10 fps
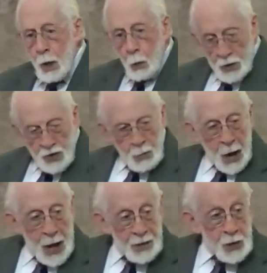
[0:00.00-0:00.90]
Was it
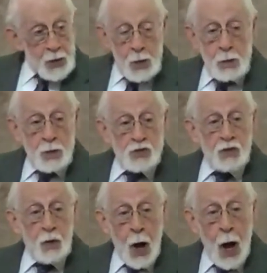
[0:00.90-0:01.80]
by the nearness
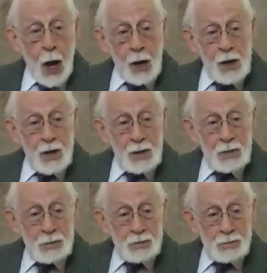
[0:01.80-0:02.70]
of God?
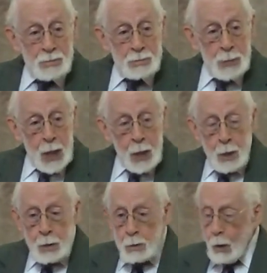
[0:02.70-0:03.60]

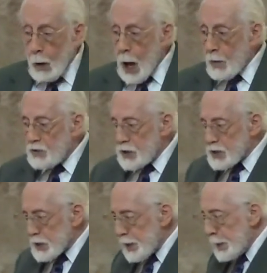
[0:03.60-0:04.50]
No,
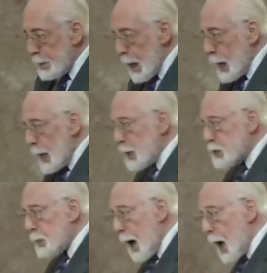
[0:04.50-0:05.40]
obviously,
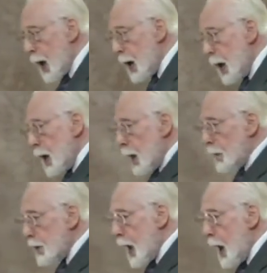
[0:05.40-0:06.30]
it's by
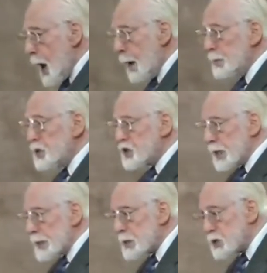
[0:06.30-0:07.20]
the
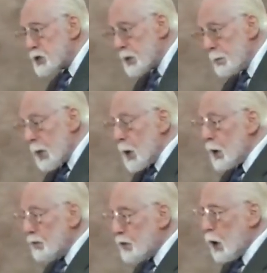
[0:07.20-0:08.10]
absence
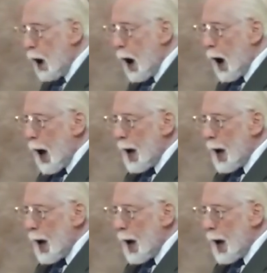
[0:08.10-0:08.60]
of God.